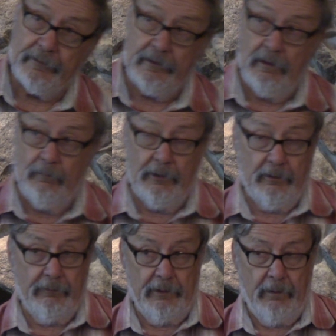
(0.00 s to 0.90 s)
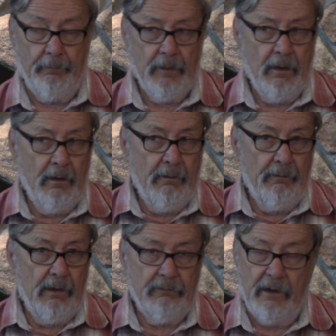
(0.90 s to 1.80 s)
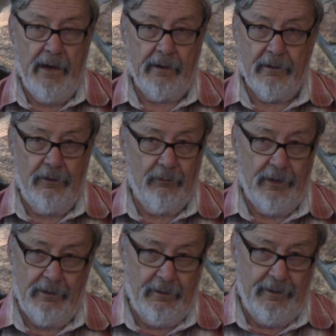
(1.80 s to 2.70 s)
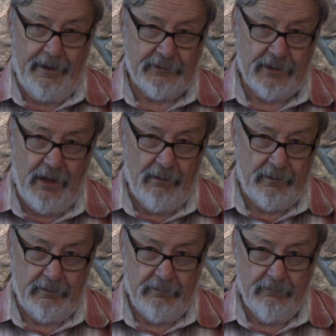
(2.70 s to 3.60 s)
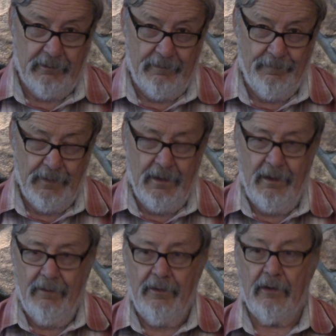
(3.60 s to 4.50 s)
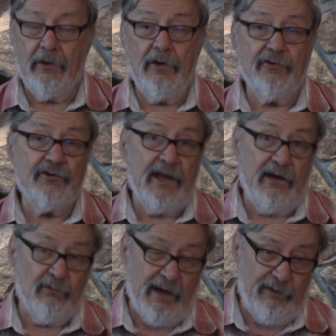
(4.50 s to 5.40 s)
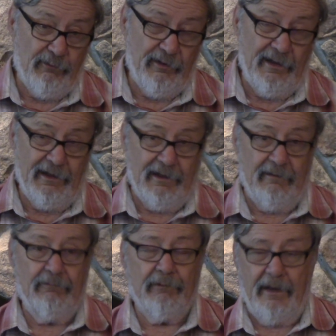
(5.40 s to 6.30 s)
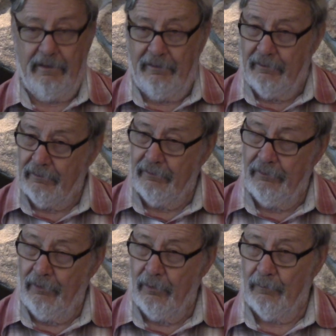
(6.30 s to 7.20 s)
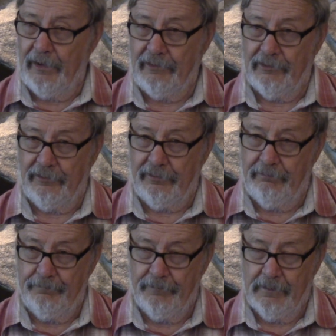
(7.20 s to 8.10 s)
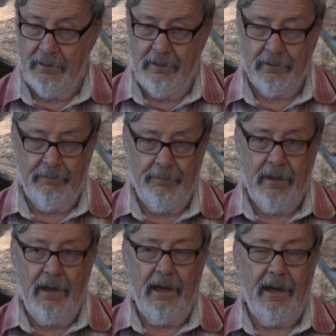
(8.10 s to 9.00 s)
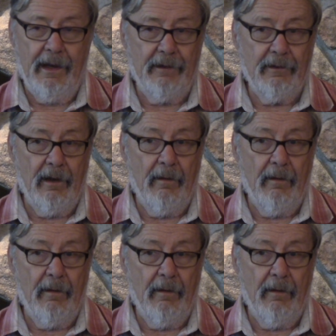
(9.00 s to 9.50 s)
a human over there, they're not going to run to the next county. They're going to stay right where they live, right in their own home ranges, and